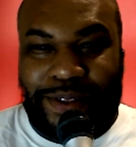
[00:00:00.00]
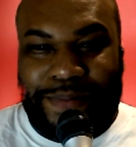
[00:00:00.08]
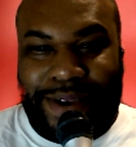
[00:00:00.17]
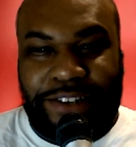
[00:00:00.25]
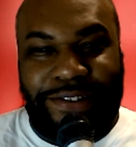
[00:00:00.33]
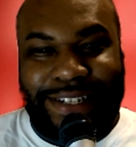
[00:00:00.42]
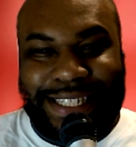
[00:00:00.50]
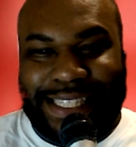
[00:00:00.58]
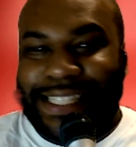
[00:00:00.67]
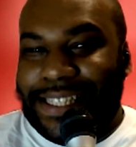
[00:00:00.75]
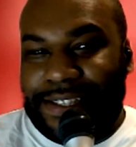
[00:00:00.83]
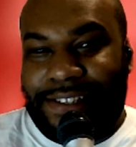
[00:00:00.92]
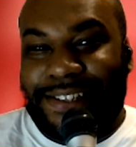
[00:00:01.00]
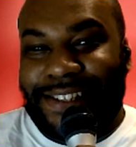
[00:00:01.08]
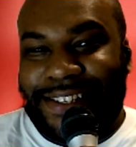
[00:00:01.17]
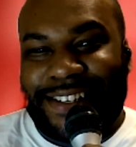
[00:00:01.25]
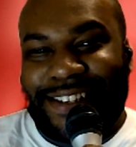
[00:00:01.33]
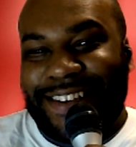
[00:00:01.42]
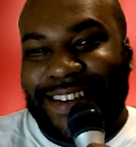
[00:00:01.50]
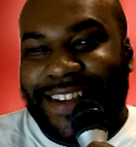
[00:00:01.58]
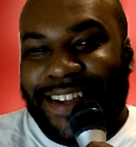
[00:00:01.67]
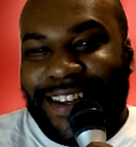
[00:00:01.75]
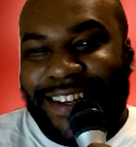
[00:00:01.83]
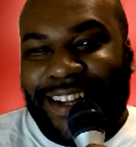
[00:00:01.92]
Matrix
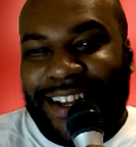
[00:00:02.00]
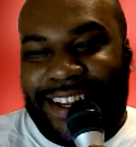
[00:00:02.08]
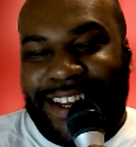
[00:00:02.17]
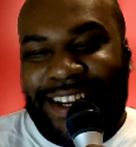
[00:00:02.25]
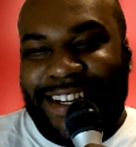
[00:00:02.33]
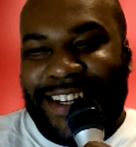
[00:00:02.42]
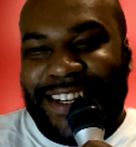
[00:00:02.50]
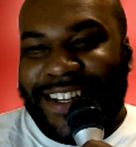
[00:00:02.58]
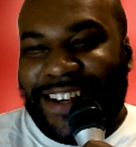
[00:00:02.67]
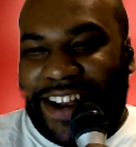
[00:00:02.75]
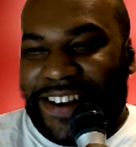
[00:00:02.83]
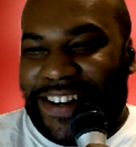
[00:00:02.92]
again. I don't know.